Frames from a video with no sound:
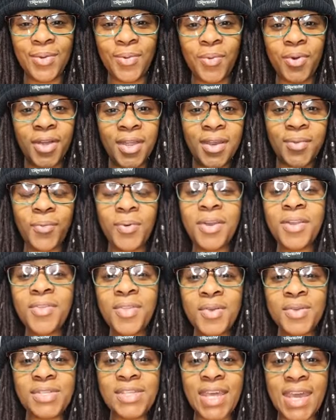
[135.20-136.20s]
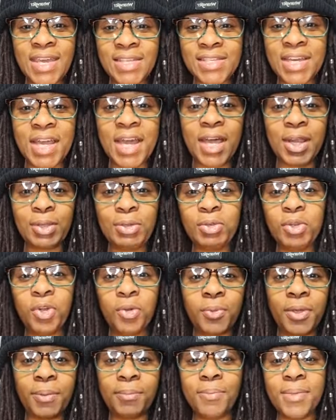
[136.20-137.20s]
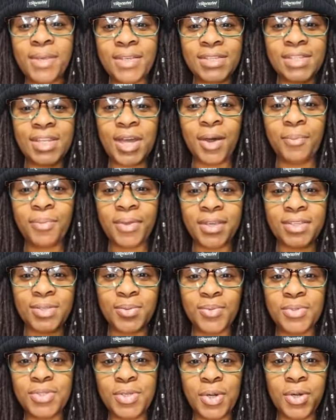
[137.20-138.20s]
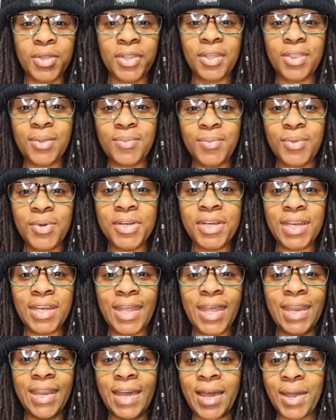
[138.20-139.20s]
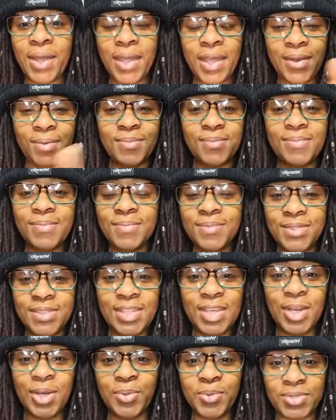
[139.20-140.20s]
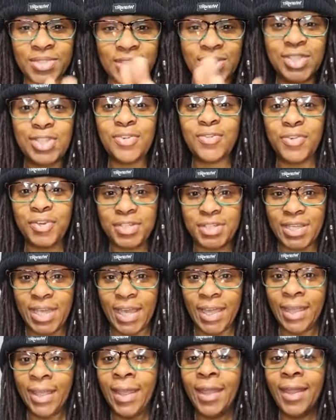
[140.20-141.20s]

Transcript: One, one of those days I got a little bit mixed up because it was early in the morning and I had said it was a different day.